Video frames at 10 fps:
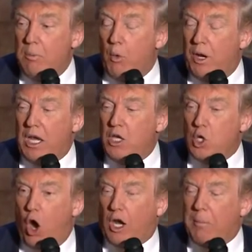But we didn't
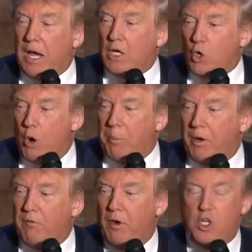talk about
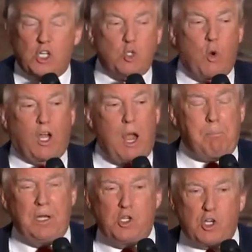corporate inversions, where
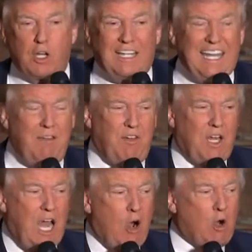companies are
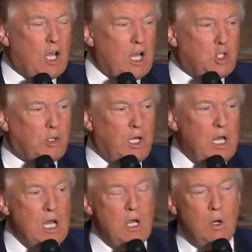leaving our
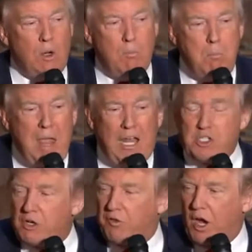country,
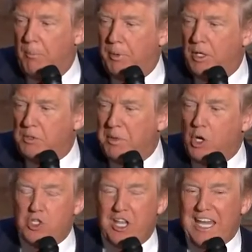massive companies,
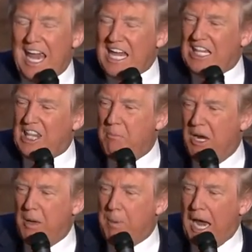because they can't get their
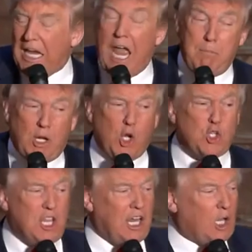money back and
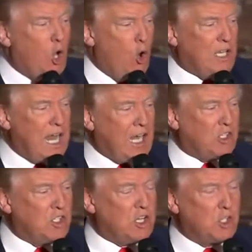because they get lower
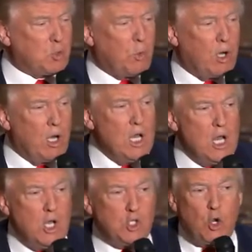taxes elsewhere.
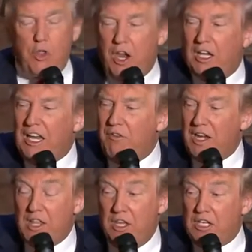So they're
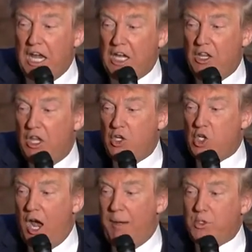leaving and they're taking their
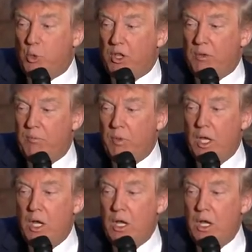jobs with them.